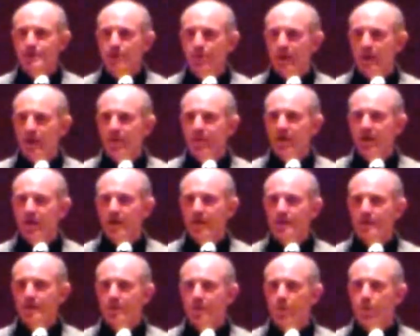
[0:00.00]
So in
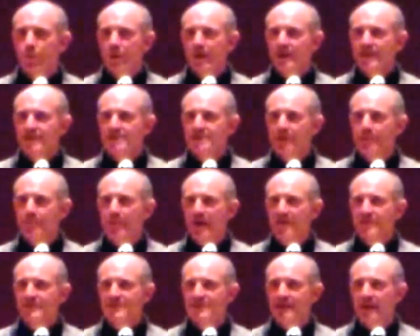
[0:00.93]
the weeks and
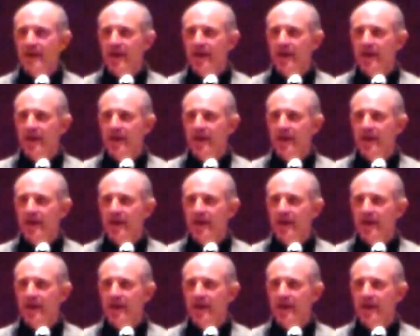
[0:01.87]
months